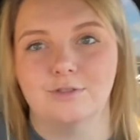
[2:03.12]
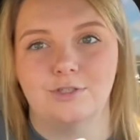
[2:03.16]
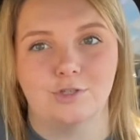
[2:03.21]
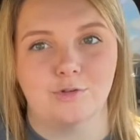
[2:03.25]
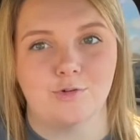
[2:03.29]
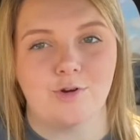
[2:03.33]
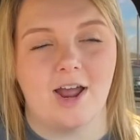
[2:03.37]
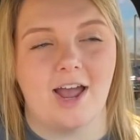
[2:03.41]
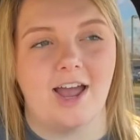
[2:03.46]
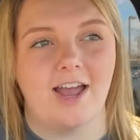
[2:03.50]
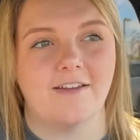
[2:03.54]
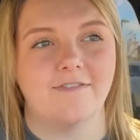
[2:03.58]

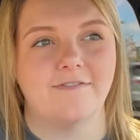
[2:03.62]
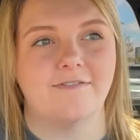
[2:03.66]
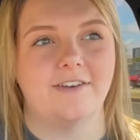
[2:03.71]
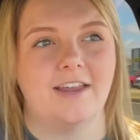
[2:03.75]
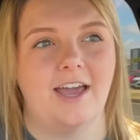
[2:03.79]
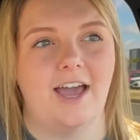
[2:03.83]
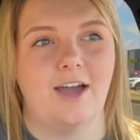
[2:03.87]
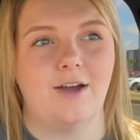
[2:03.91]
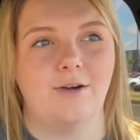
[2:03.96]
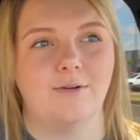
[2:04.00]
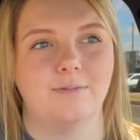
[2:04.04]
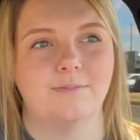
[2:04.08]
drive
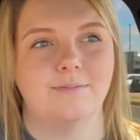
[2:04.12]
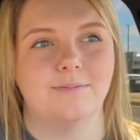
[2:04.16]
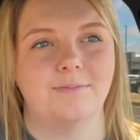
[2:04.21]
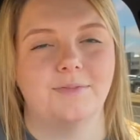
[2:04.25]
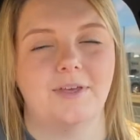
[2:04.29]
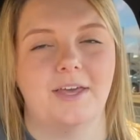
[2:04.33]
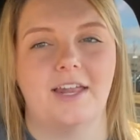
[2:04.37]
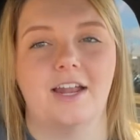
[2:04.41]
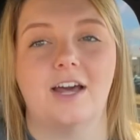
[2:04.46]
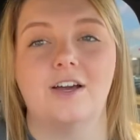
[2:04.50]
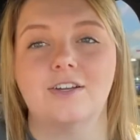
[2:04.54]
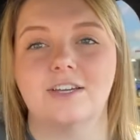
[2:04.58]
now,
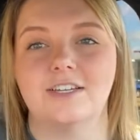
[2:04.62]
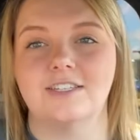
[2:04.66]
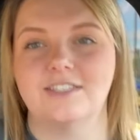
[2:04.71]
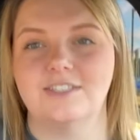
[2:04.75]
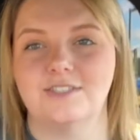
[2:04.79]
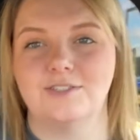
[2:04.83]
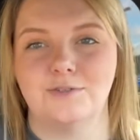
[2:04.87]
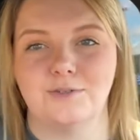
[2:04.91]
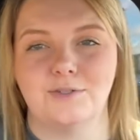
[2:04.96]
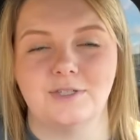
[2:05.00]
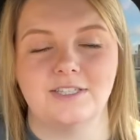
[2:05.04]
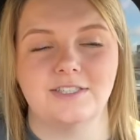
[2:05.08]
and I'll
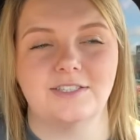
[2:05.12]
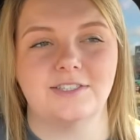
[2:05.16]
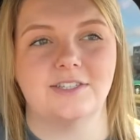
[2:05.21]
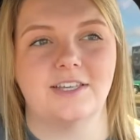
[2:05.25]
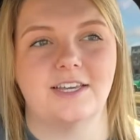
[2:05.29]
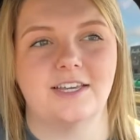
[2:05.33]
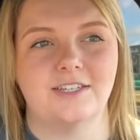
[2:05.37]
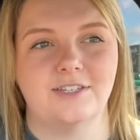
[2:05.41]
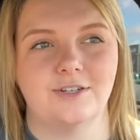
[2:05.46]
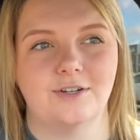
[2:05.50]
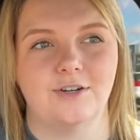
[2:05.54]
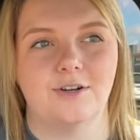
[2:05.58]
continue this
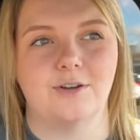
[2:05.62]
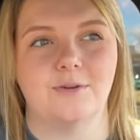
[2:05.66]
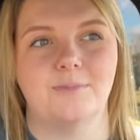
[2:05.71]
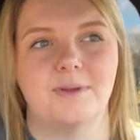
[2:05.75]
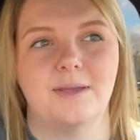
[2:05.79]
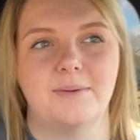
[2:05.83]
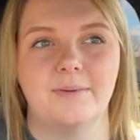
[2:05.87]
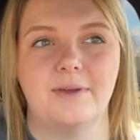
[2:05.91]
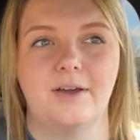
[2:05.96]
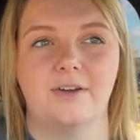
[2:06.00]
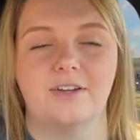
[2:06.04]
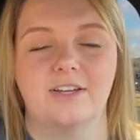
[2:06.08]
later, or
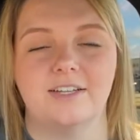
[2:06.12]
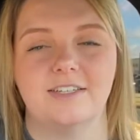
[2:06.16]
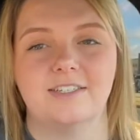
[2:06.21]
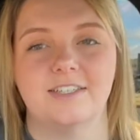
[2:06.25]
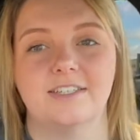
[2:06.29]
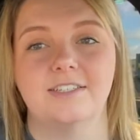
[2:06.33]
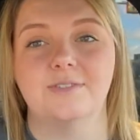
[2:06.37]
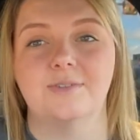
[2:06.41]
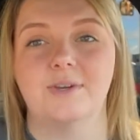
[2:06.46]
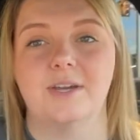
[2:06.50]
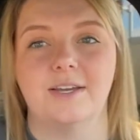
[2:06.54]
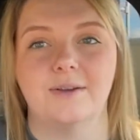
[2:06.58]
maybe I'll
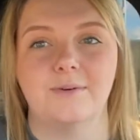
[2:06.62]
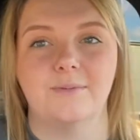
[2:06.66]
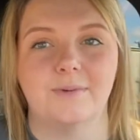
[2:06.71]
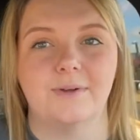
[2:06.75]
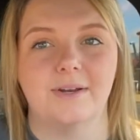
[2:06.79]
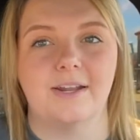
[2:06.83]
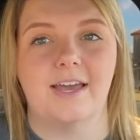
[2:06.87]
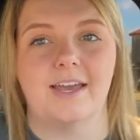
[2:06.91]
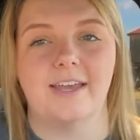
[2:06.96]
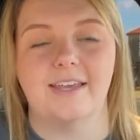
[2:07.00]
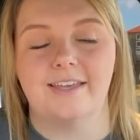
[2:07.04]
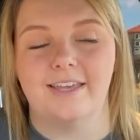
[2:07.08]
continue it
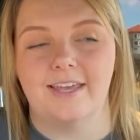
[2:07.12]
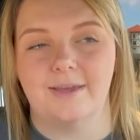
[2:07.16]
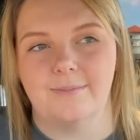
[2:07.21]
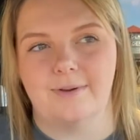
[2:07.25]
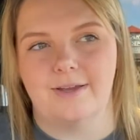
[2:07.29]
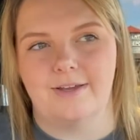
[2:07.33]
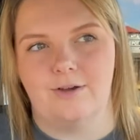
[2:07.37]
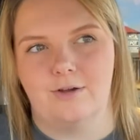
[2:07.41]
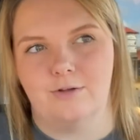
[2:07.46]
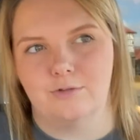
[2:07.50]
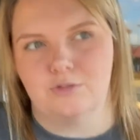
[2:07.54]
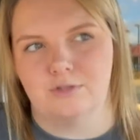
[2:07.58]
when I get
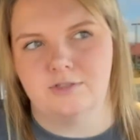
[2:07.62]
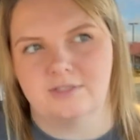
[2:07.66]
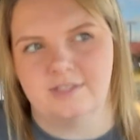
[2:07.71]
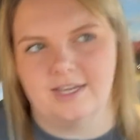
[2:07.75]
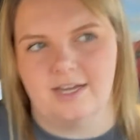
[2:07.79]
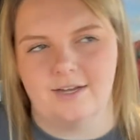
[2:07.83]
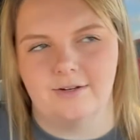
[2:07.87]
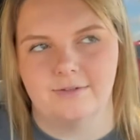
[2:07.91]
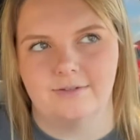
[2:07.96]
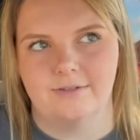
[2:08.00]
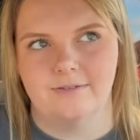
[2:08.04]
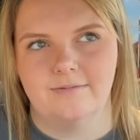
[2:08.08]
my
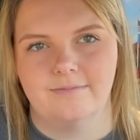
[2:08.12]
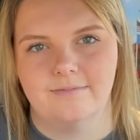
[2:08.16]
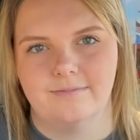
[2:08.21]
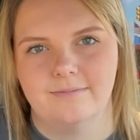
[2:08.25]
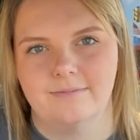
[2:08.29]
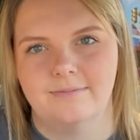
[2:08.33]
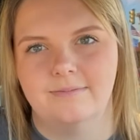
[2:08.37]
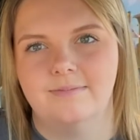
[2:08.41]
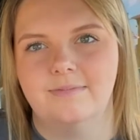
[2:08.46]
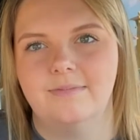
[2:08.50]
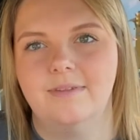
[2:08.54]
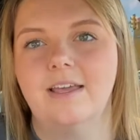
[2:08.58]
ultrasound.
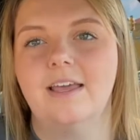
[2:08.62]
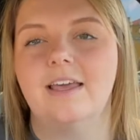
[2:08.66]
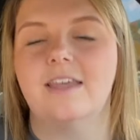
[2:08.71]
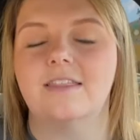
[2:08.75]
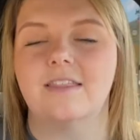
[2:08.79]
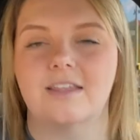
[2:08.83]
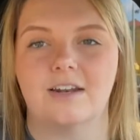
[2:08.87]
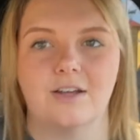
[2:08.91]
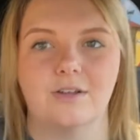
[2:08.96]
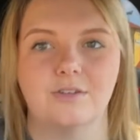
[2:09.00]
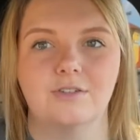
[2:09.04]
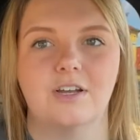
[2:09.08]
And
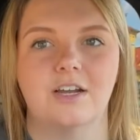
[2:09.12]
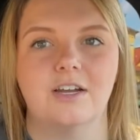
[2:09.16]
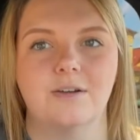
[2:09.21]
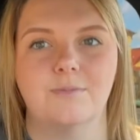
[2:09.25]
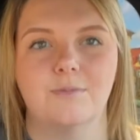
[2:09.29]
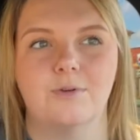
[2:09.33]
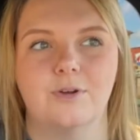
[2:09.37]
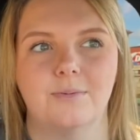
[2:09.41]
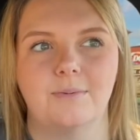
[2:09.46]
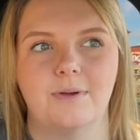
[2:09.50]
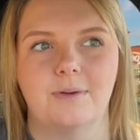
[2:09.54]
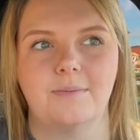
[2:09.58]
then I'll talk
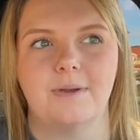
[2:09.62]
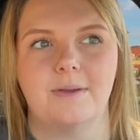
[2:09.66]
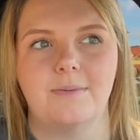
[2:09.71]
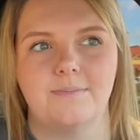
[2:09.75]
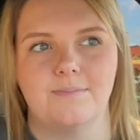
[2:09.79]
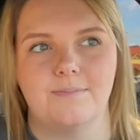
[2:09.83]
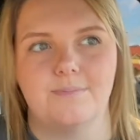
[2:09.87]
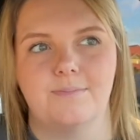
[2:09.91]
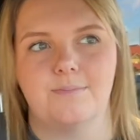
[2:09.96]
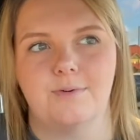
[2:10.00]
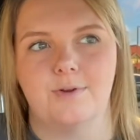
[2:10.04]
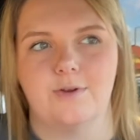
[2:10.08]
more about my
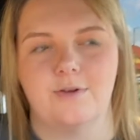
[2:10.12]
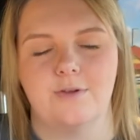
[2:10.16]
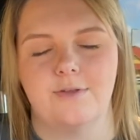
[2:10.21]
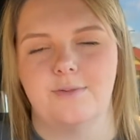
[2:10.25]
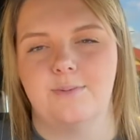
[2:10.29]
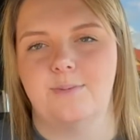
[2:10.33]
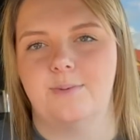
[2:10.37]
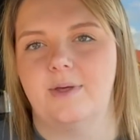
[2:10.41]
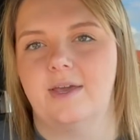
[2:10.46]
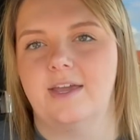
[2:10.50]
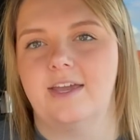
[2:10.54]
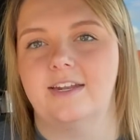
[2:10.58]
birth
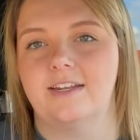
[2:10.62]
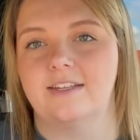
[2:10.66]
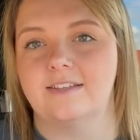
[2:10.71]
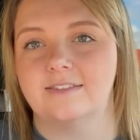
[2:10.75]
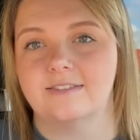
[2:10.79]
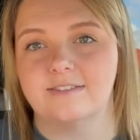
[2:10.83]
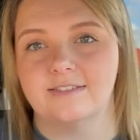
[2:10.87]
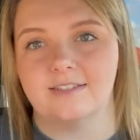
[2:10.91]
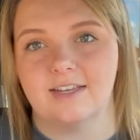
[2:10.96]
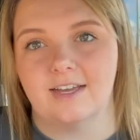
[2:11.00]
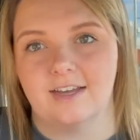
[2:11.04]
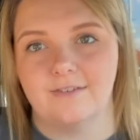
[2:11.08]
plan and
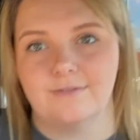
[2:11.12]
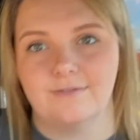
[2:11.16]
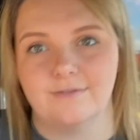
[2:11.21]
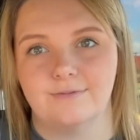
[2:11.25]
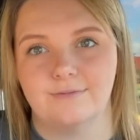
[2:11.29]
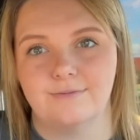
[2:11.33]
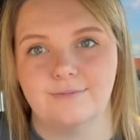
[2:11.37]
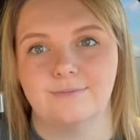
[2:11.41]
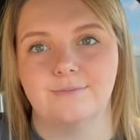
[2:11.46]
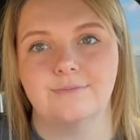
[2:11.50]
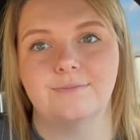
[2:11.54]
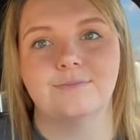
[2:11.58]
stuff.
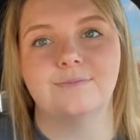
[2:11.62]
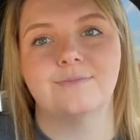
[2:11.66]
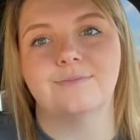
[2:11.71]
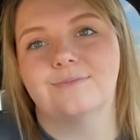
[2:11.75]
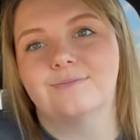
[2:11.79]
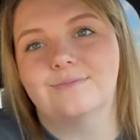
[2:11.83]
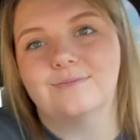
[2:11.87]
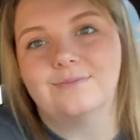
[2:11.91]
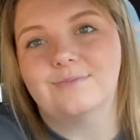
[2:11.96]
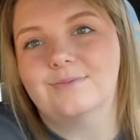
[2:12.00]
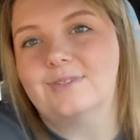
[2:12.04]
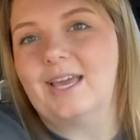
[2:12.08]

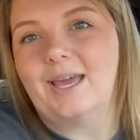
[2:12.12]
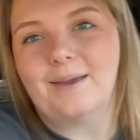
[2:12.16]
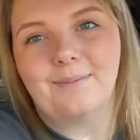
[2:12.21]
Okay,